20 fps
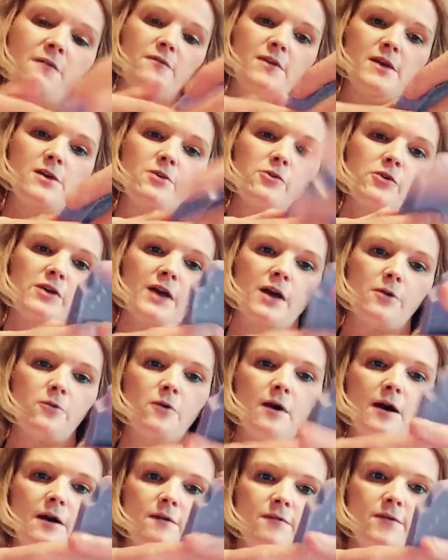you could get quite a
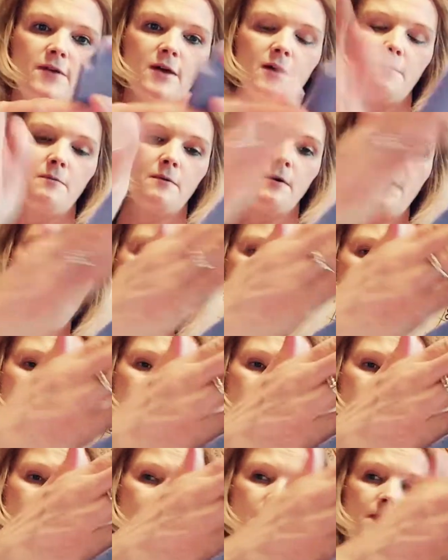few
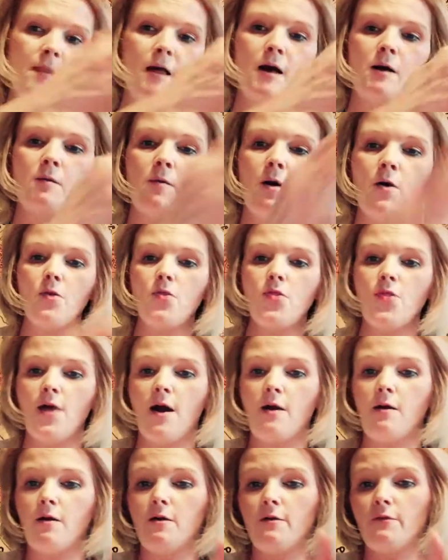little ones out
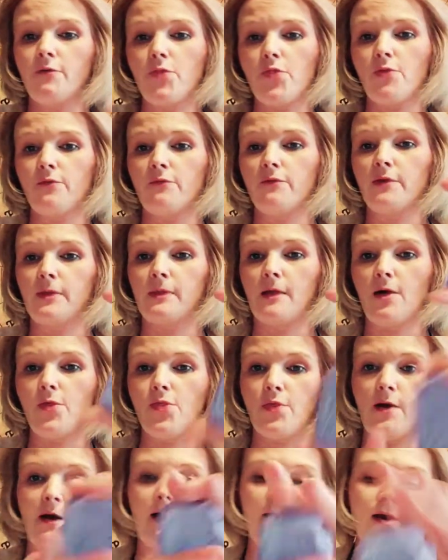of something that
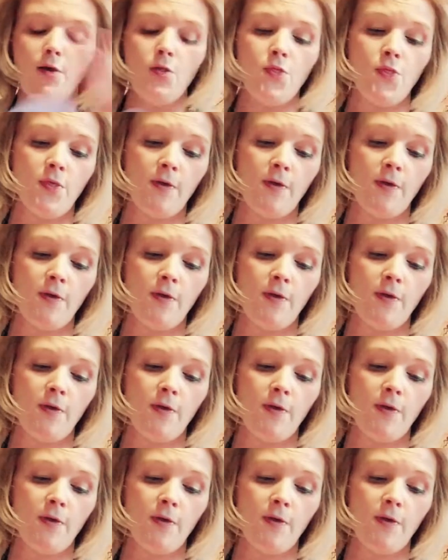size.